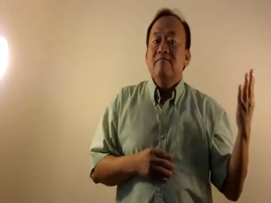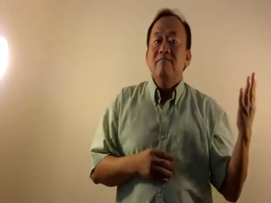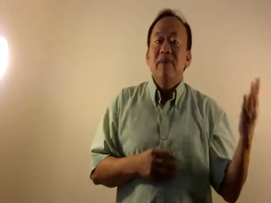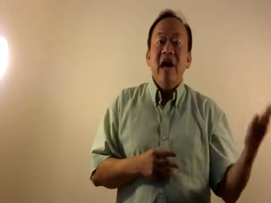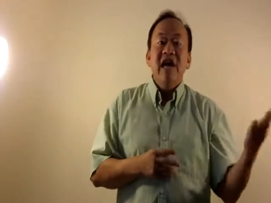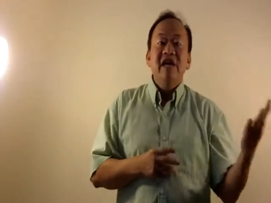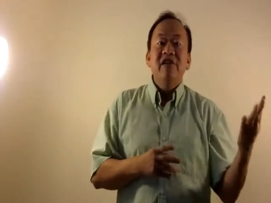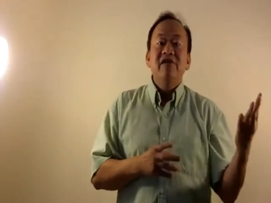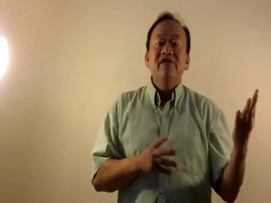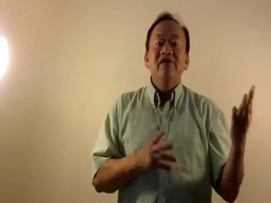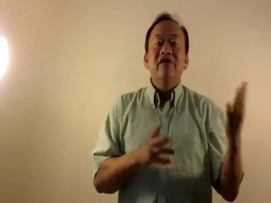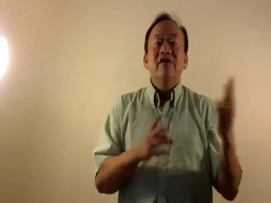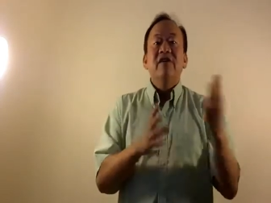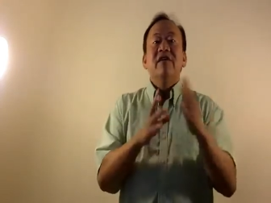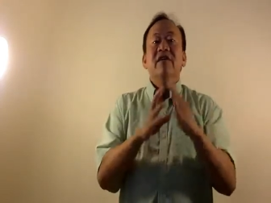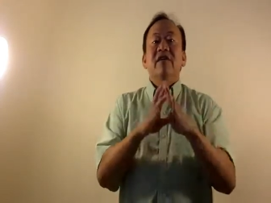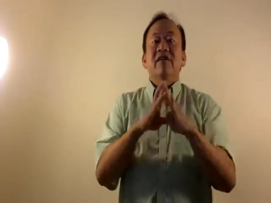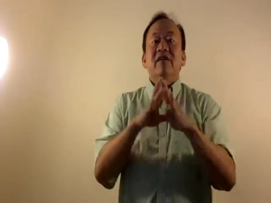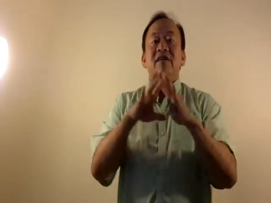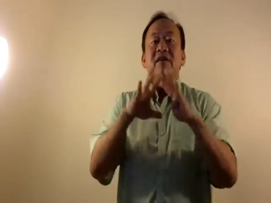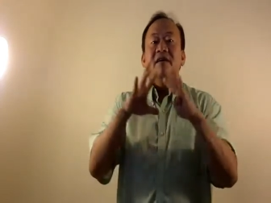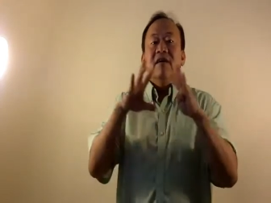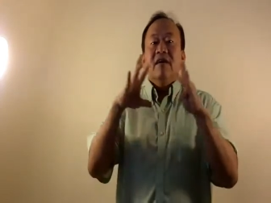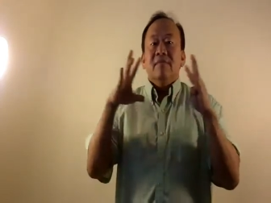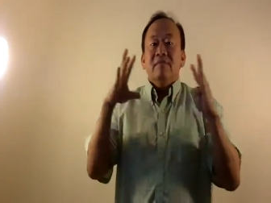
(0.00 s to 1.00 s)

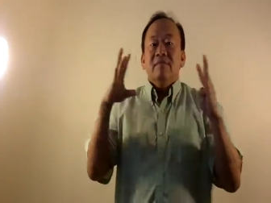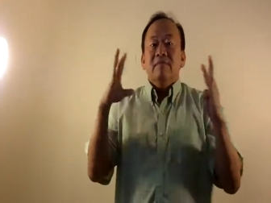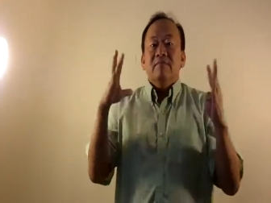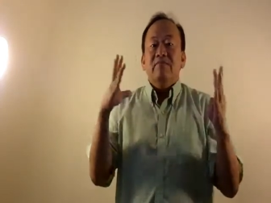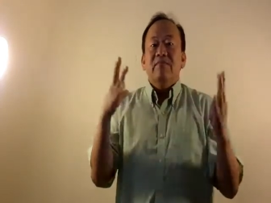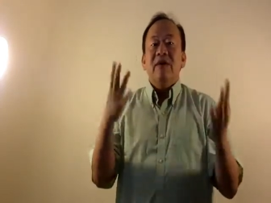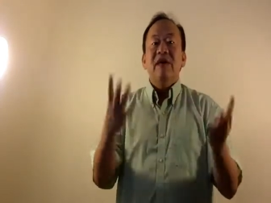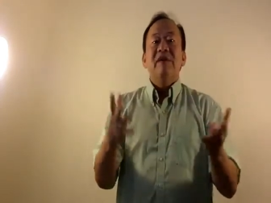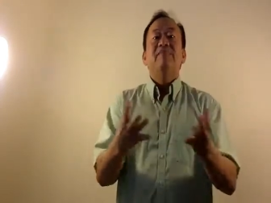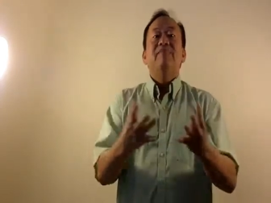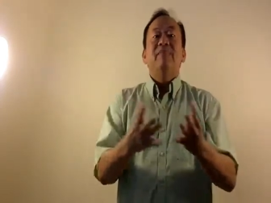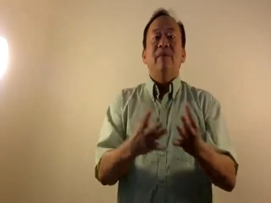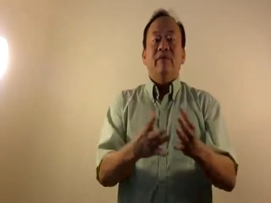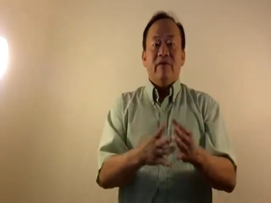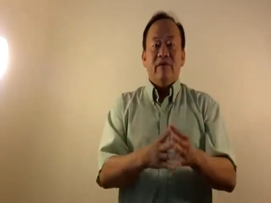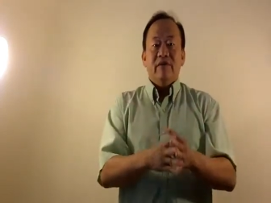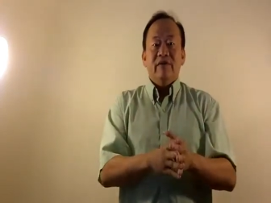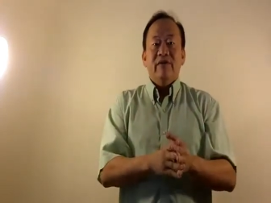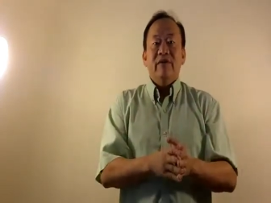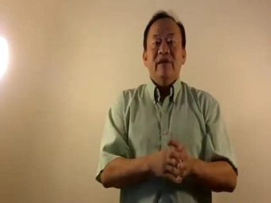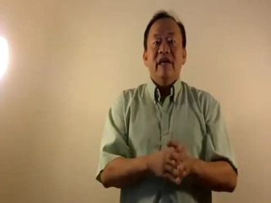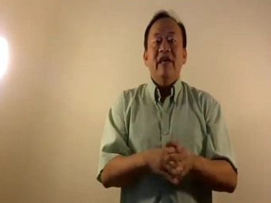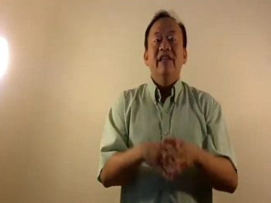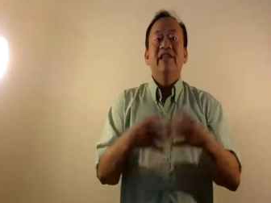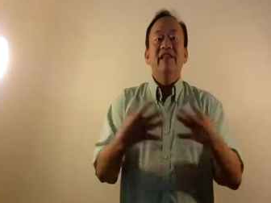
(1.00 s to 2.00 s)
major
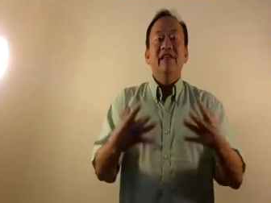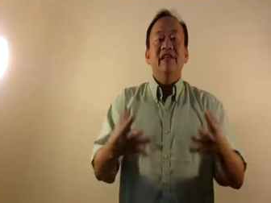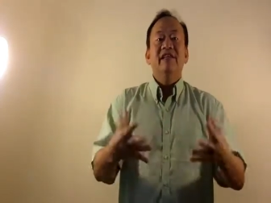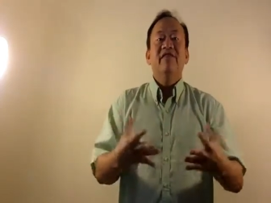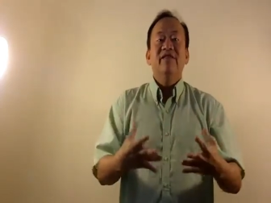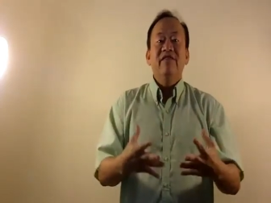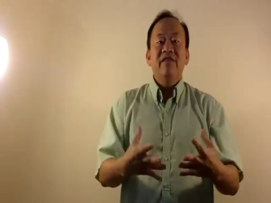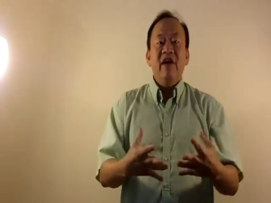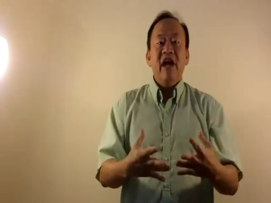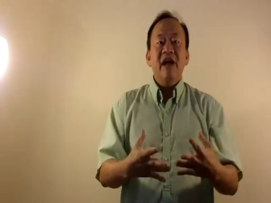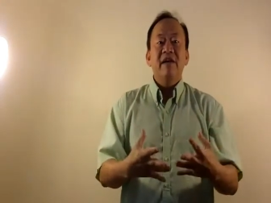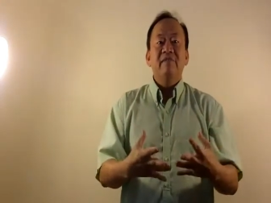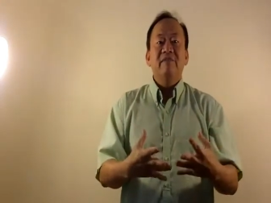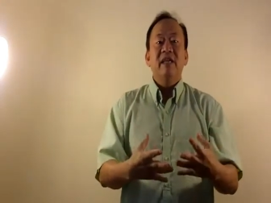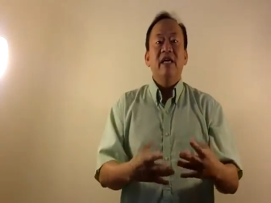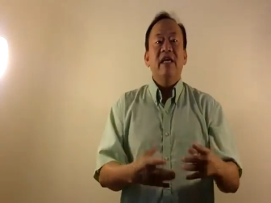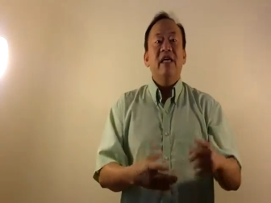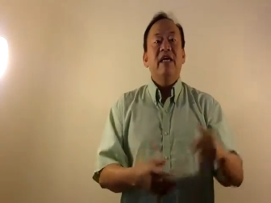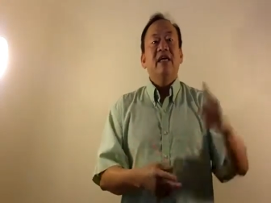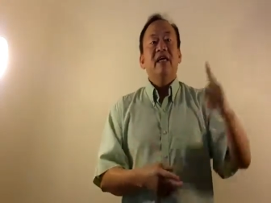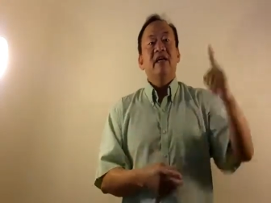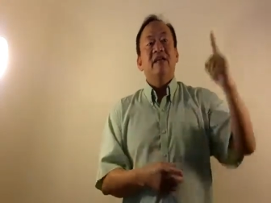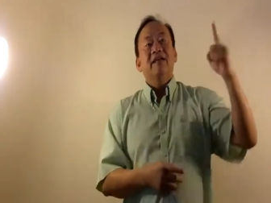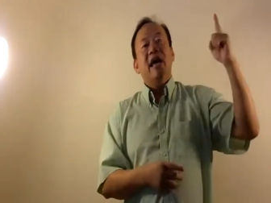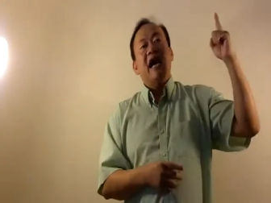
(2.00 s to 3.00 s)
people in this
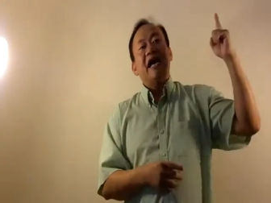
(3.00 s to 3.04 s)
family.